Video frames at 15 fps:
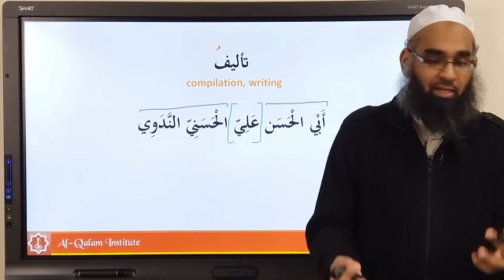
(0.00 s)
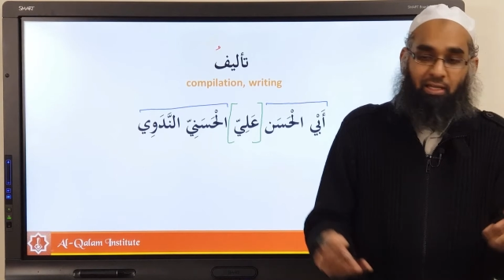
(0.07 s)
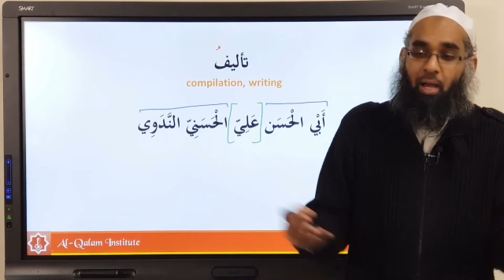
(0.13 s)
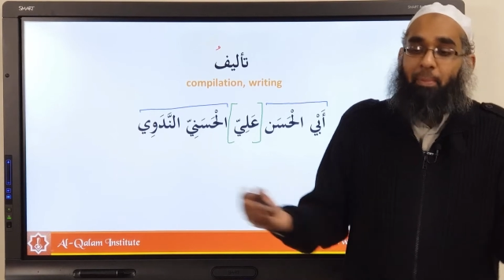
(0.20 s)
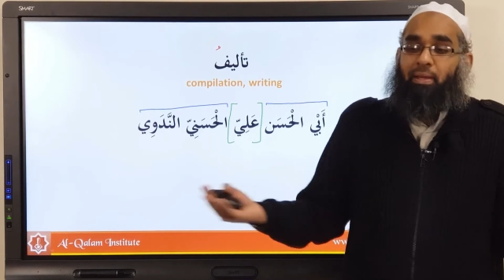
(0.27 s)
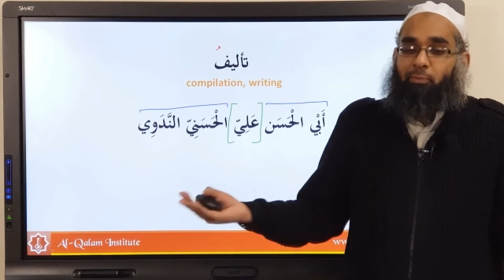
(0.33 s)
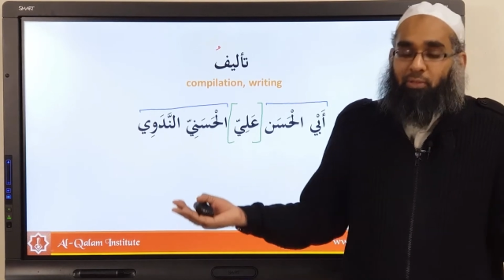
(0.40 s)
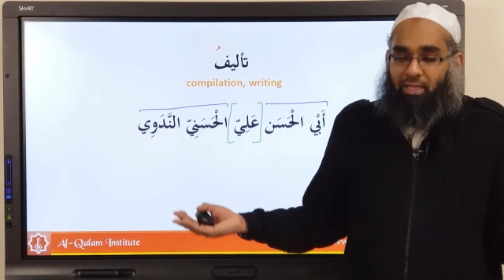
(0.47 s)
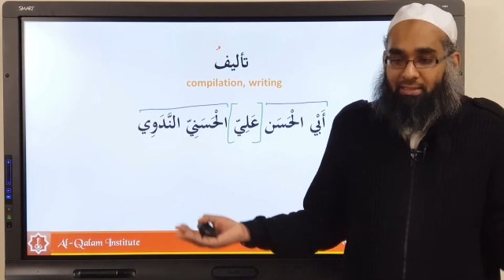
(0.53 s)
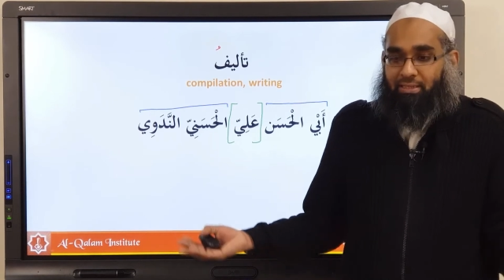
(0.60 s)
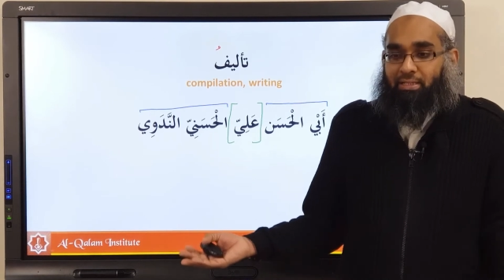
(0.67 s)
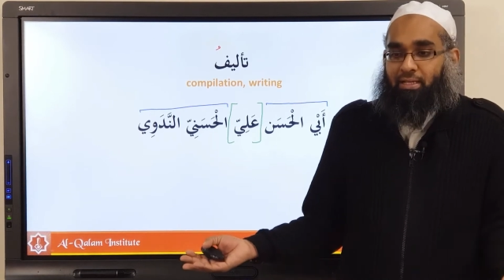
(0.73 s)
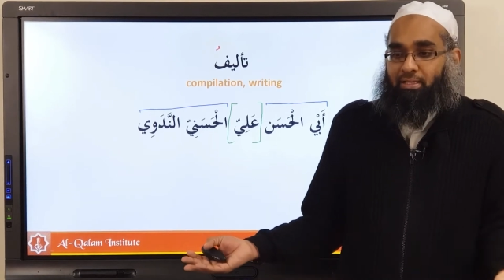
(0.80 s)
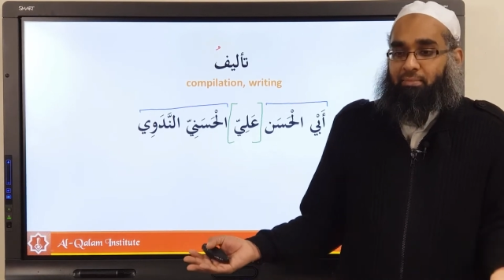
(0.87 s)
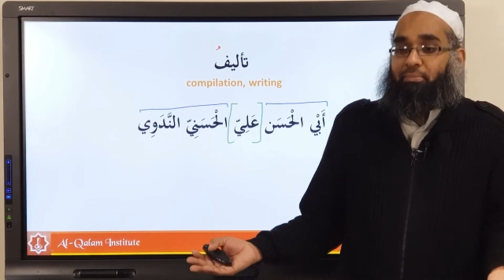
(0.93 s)
How many Abdullahs
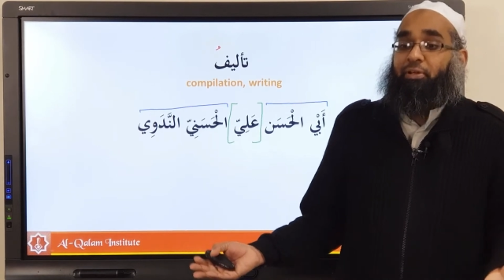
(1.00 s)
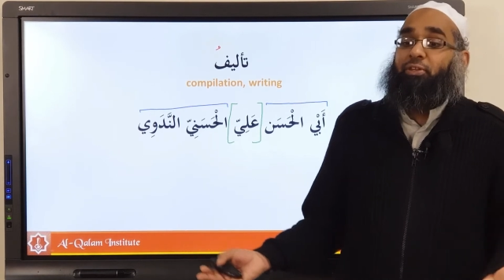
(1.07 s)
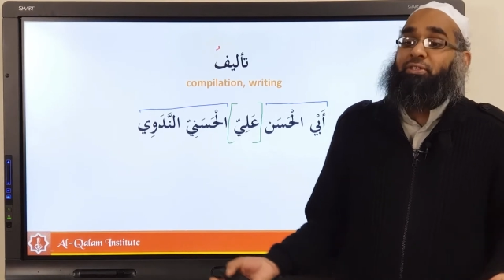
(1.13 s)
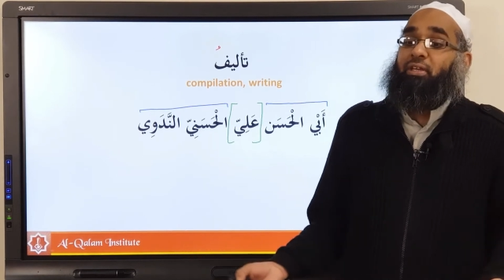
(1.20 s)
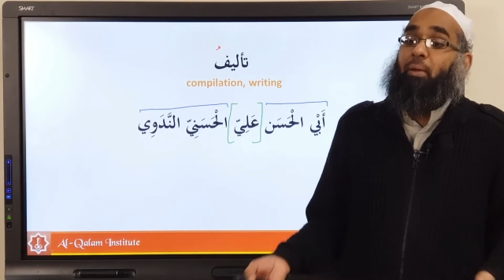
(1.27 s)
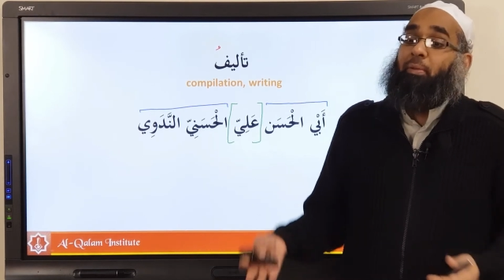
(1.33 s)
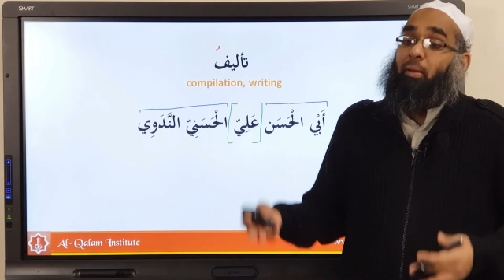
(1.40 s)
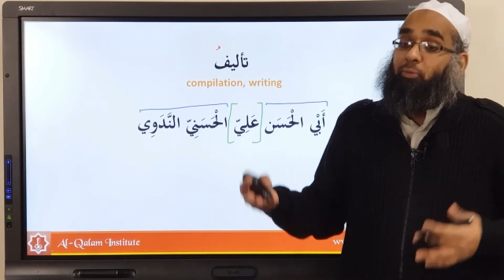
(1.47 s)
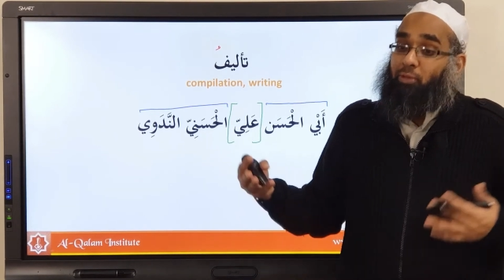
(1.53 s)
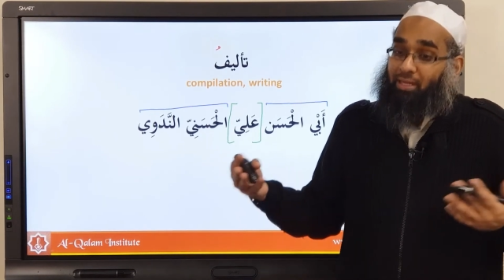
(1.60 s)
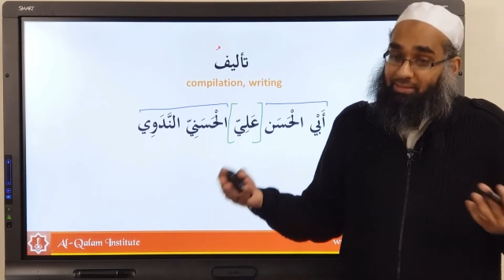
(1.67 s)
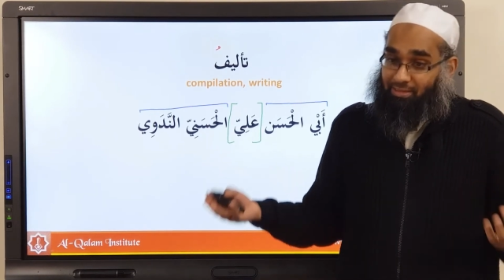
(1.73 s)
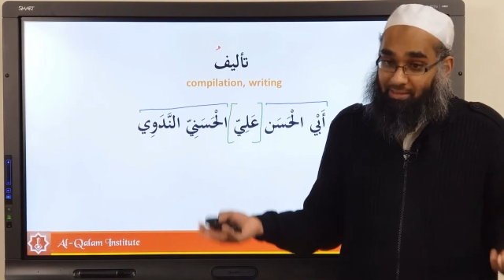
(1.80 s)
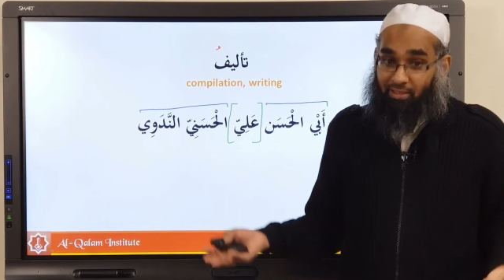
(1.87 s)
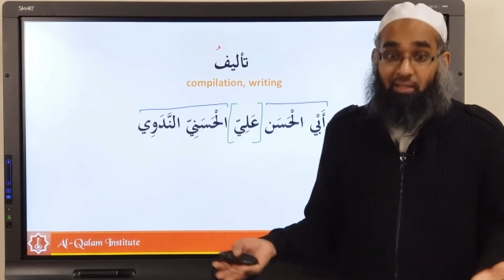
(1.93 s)
in Madrasa? How many
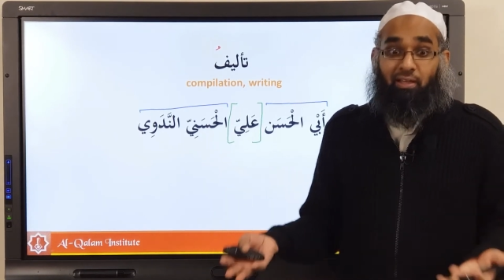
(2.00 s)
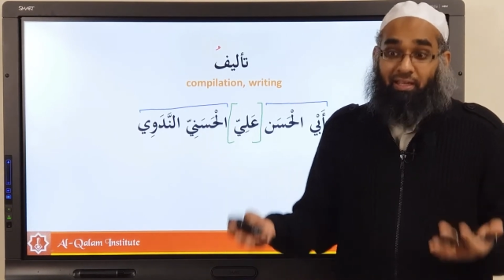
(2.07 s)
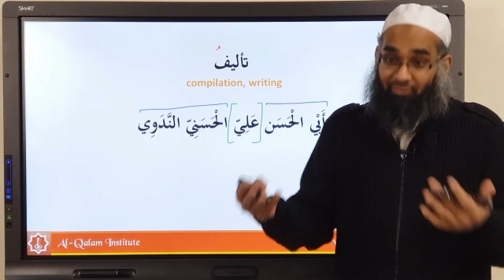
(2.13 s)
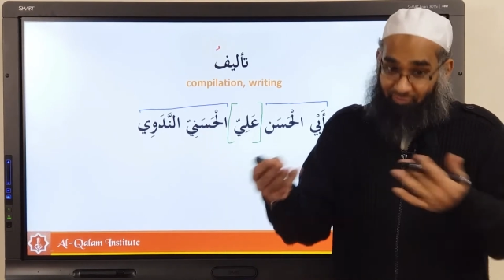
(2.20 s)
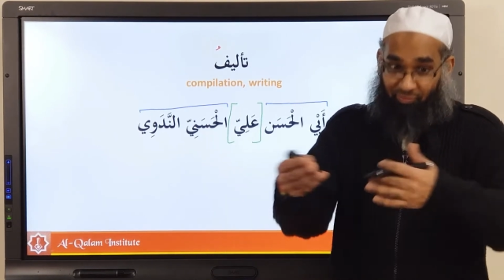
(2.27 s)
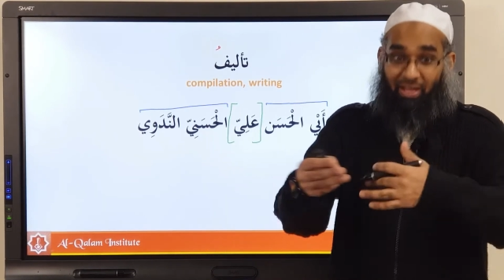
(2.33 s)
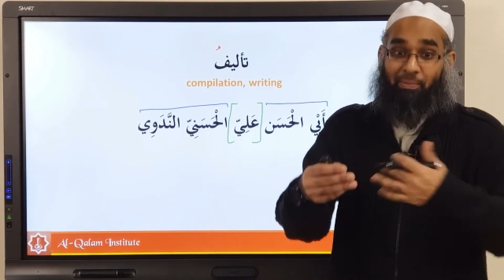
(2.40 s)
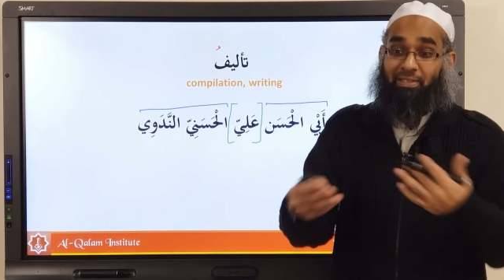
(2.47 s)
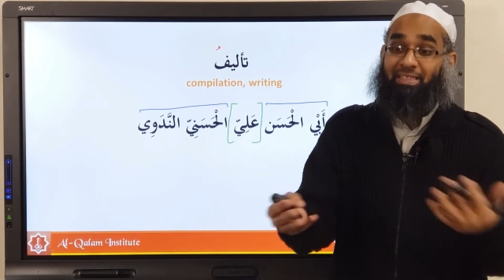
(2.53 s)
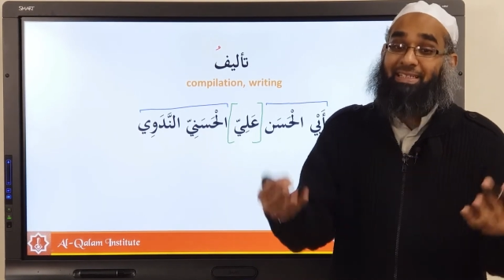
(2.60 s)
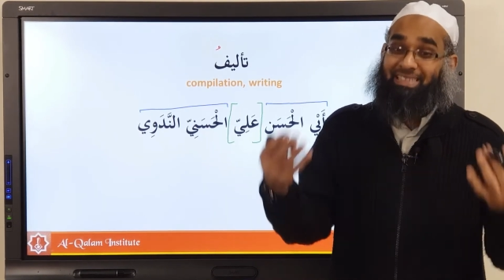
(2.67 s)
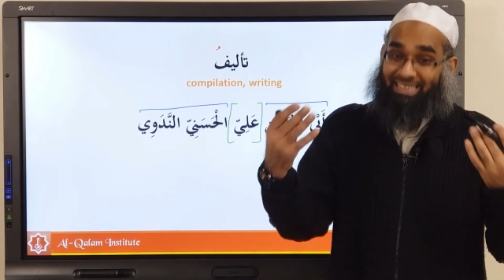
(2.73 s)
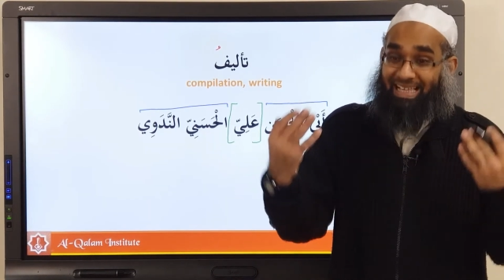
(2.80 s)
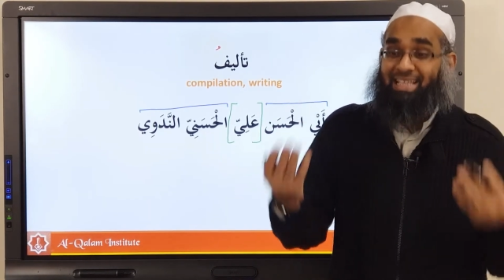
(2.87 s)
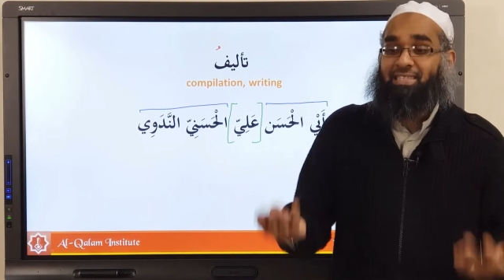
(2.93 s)
Abdullahs in, if you forget Madrasa, in
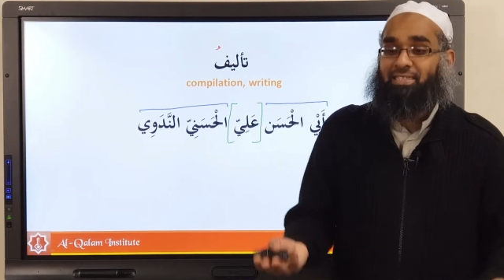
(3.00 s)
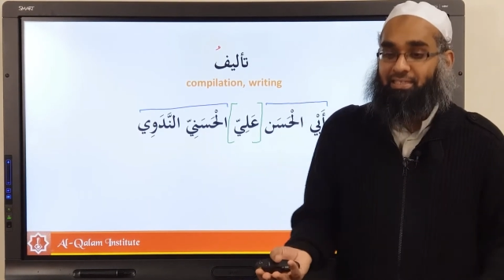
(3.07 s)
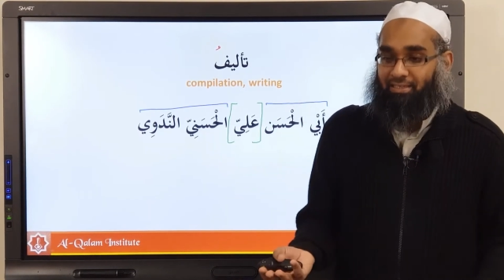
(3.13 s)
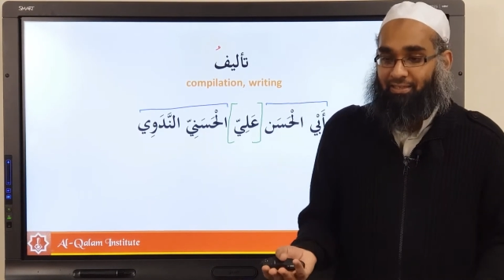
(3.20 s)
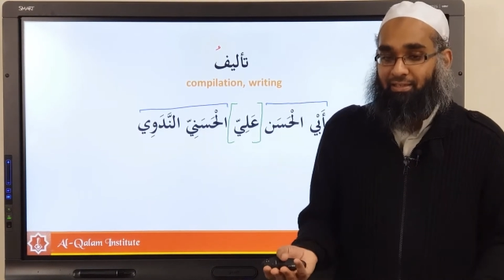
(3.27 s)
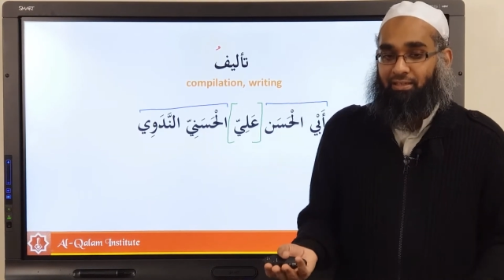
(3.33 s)
this class?